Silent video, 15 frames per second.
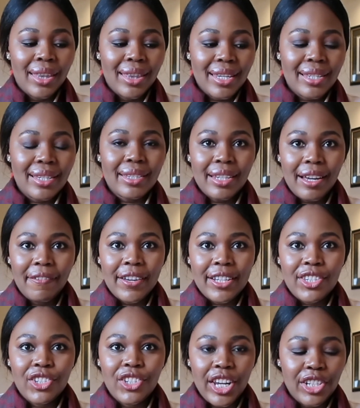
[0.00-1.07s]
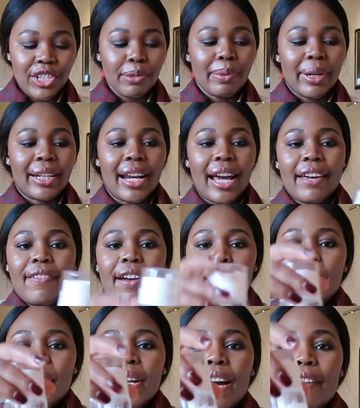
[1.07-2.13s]
this stuff has changed my life I
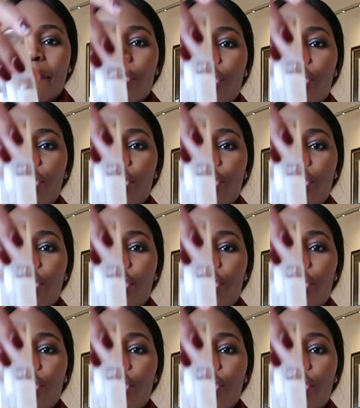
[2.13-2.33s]
mean I've